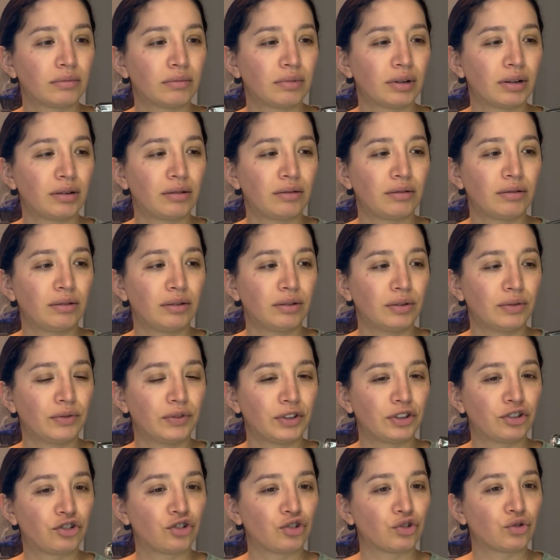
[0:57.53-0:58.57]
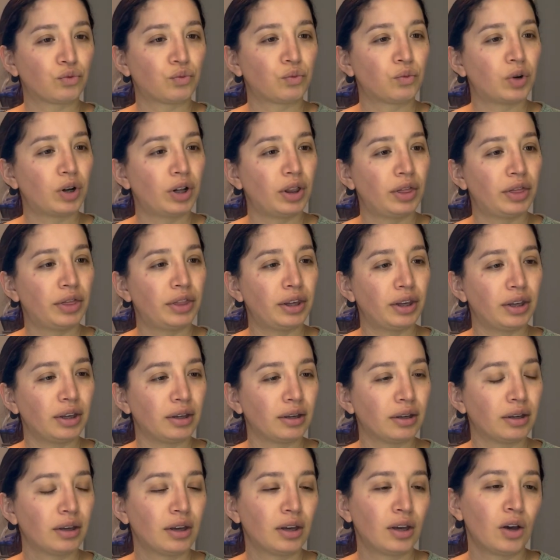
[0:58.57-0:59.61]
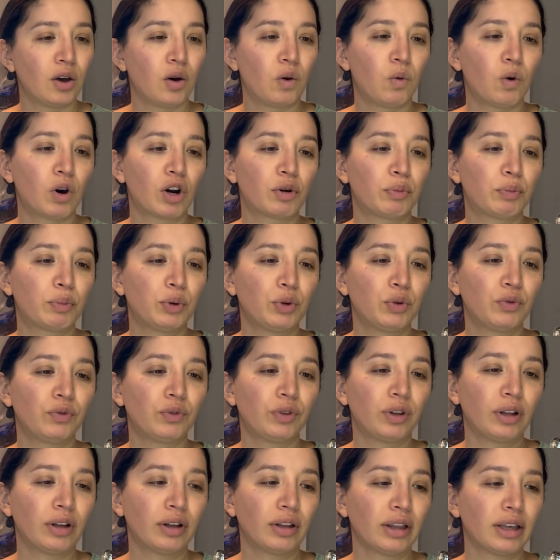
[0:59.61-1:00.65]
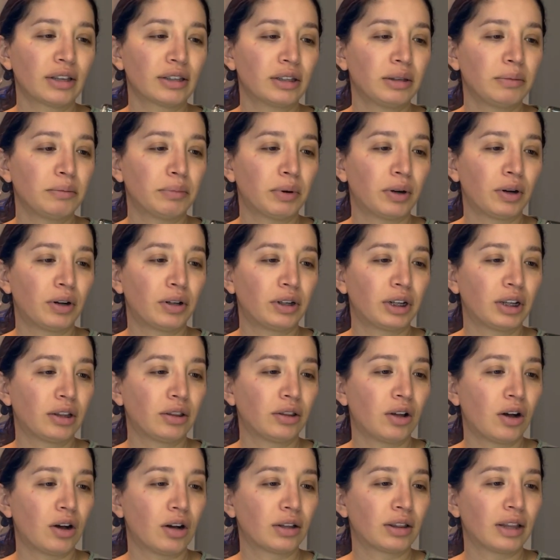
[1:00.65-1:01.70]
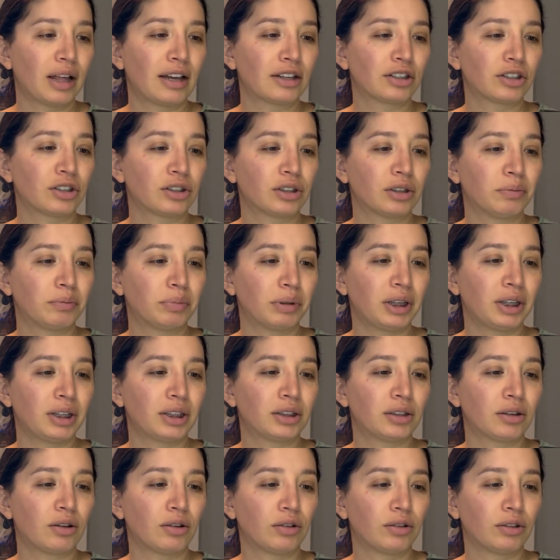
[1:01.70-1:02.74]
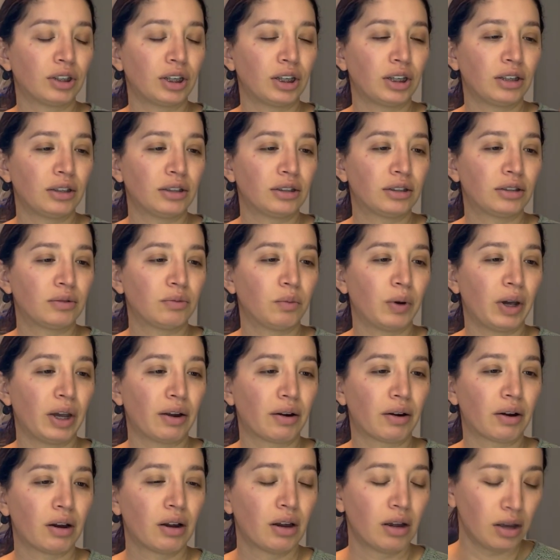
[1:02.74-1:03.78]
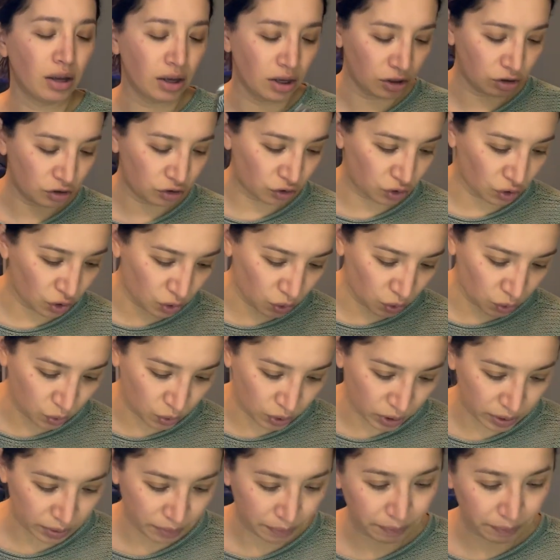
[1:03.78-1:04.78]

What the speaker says: I don't know if it's just one thing. Waterproof, long-lasting bond, and lock lashes in place all day wear. So